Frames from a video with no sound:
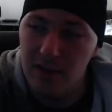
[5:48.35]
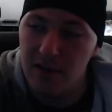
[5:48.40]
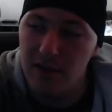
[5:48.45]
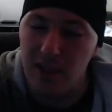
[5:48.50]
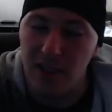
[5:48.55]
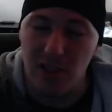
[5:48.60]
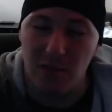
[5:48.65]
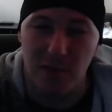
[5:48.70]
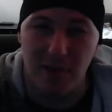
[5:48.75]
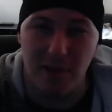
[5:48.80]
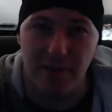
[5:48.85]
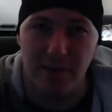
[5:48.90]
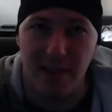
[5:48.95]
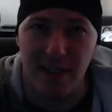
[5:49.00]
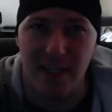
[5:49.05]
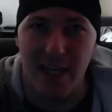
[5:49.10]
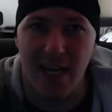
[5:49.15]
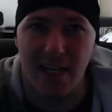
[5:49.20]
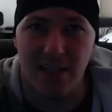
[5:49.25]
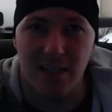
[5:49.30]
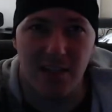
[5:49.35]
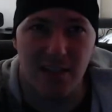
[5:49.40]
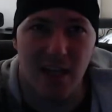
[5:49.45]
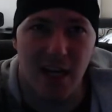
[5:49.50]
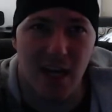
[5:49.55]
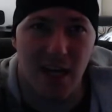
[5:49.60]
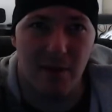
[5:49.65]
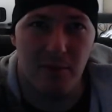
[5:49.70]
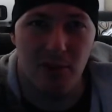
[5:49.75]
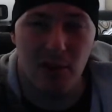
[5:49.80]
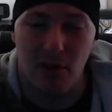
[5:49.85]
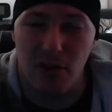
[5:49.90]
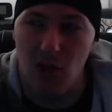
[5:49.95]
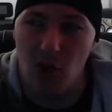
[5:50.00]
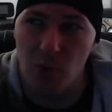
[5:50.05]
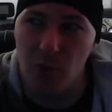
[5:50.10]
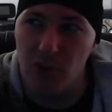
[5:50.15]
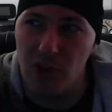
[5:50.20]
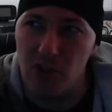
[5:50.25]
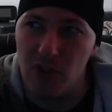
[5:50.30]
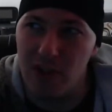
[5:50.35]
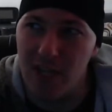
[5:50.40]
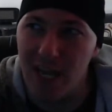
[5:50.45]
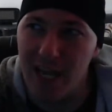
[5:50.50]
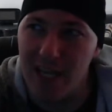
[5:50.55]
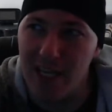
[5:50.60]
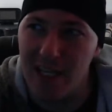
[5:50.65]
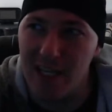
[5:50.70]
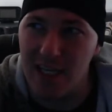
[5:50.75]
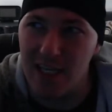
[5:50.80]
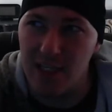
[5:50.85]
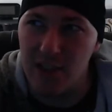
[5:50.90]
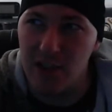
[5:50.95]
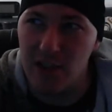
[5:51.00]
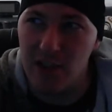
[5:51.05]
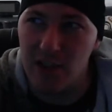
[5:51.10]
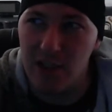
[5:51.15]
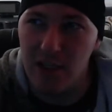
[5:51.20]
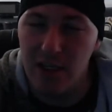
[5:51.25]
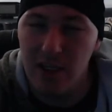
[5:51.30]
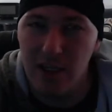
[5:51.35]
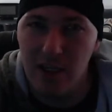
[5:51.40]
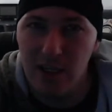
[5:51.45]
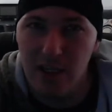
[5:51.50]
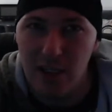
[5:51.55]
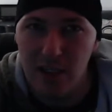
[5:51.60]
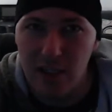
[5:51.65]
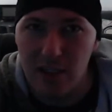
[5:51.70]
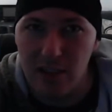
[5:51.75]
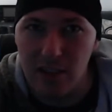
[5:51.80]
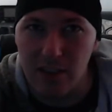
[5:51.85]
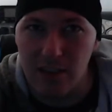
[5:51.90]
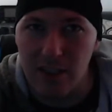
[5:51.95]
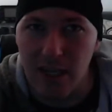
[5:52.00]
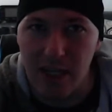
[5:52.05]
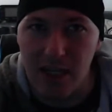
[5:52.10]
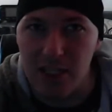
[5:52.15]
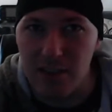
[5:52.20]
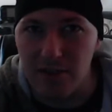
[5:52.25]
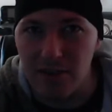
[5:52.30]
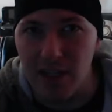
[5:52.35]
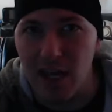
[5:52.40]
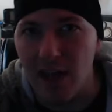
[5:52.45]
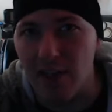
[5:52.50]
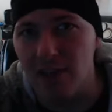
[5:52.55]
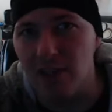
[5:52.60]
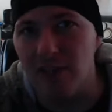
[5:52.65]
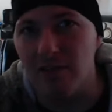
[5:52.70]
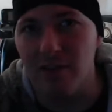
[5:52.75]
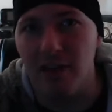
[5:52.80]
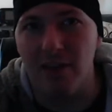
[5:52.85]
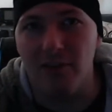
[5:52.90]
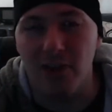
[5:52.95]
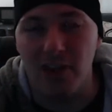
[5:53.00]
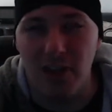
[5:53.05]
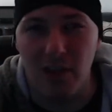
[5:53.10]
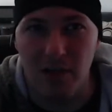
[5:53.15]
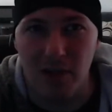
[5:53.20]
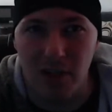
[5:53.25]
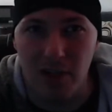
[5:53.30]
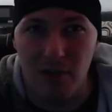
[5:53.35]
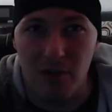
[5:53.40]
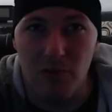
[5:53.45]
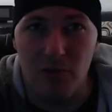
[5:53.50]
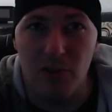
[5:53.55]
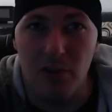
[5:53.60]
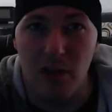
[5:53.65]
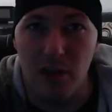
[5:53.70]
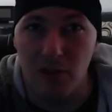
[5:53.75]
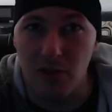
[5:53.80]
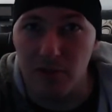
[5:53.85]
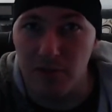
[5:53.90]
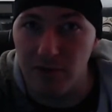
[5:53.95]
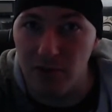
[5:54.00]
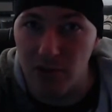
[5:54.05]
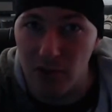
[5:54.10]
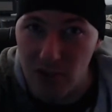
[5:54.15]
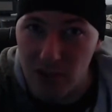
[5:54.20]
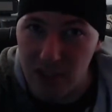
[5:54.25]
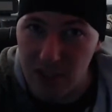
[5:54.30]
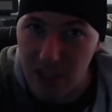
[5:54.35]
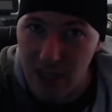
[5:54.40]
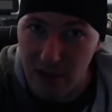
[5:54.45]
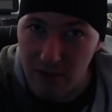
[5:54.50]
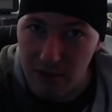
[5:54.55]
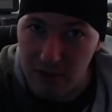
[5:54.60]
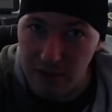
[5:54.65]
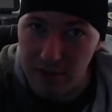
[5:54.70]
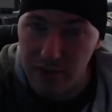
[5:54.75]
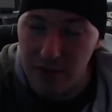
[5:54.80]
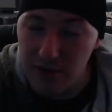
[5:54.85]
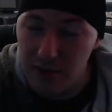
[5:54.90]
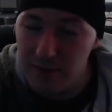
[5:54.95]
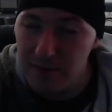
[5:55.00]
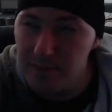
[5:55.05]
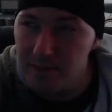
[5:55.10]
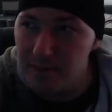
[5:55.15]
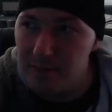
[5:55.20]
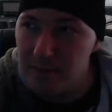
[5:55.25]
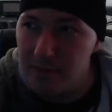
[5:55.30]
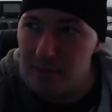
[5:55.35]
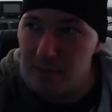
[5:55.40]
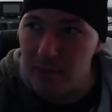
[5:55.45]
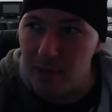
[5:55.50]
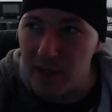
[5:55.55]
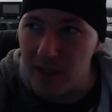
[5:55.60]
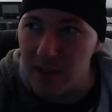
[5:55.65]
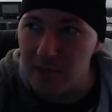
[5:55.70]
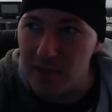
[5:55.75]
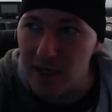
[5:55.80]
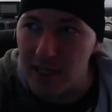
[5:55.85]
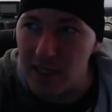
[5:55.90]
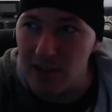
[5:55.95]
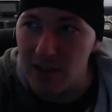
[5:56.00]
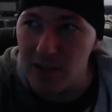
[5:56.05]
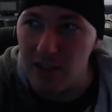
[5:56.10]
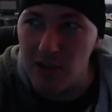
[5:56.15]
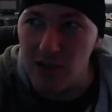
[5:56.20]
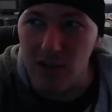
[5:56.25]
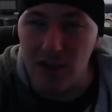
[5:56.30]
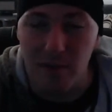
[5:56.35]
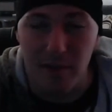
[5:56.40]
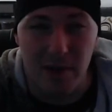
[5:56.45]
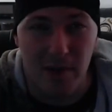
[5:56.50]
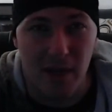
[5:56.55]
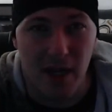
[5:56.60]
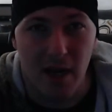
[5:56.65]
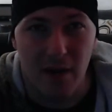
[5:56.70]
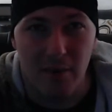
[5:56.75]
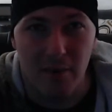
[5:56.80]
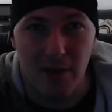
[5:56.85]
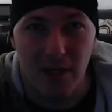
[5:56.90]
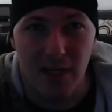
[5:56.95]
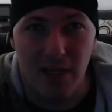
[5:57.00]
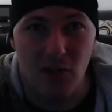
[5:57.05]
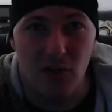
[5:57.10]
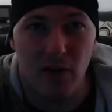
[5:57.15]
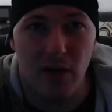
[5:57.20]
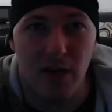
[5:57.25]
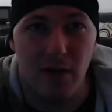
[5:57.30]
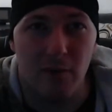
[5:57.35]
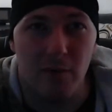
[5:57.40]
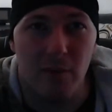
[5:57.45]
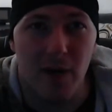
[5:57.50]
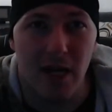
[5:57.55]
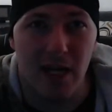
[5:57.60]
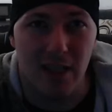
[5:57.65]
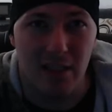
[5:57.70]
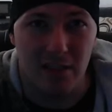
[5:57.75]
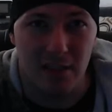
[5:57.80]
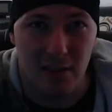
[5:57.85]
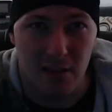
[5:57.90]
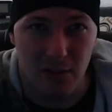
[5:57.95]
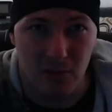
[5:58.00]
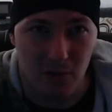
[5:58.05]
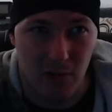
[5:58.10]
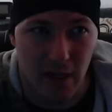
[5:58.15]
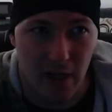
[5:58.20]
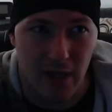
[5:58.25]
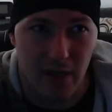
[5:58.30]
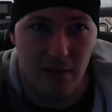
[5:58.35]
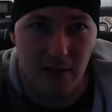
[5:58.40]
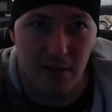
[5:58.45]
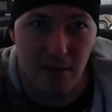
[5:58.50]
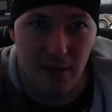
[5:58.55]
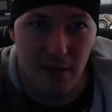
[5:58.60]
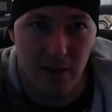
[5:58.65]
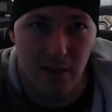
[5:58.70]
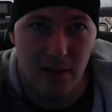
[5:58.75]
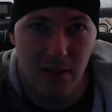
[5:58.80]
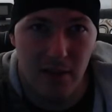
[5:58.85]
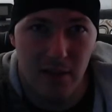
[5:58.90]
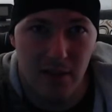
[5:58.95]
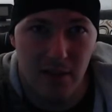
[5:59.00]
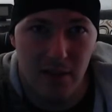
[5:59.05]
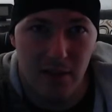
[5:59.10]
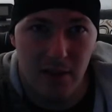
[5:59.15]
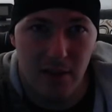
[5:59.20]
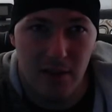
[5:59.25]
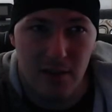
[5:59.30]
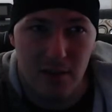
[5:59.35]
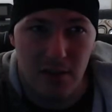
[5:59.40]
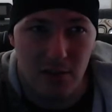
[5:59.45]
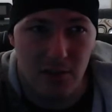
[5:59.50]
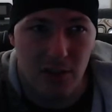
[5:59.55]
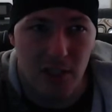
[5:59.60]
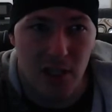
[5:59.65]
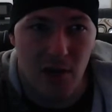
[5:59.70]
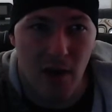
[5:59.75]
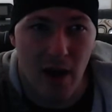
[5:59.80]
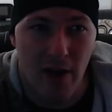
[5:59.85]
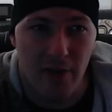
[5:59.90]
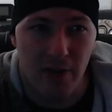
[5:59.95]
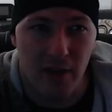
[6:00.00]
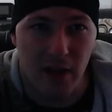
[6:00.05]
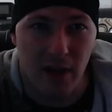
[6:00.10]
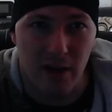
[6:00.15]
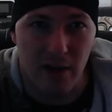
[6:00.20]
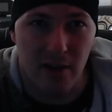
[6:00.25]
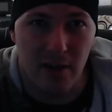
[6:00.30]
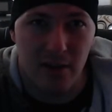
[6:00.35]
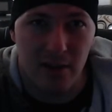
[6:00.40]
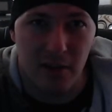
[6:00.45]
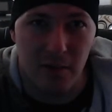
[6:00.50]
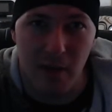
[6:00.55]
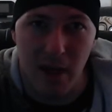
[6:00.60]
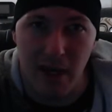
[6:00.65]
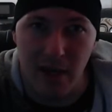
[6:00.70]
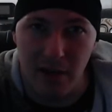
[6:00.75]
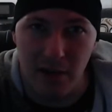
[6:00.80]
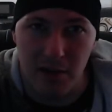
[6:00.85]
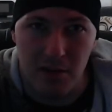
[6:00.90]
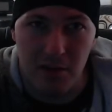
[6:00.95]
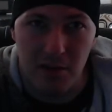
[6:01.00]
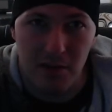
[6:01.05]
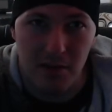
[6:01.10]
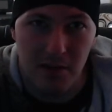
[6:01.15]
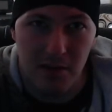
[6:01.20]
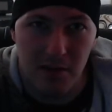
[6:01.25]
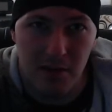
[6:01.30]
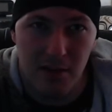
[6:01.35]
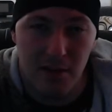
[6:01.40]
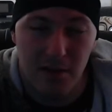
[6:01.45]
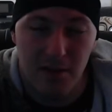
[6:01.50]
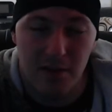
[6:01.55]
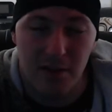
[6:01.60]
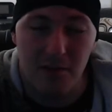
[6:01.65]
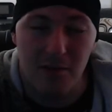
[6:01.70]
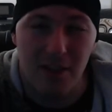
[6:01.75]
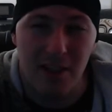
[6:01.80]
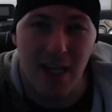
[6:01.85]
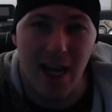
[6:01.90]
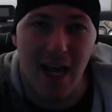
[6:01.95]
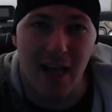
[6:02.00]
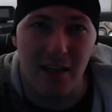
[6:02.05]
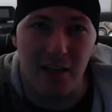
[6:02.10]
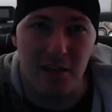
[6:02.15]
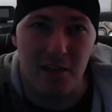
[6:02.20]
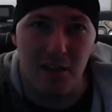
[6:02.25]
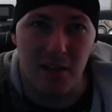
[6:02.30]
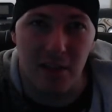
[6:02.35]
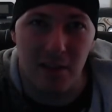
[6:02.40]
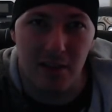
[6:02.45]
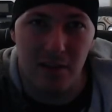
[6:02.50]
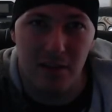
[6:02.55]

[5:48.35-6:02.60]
it has been a fantastic time. So I hope that you take these little nuggets of knowledge I've given you and use those for yourself. Because my goodness, you can become incredible pilots this way. So I'll see you out there, commanders. See you in the galaxy.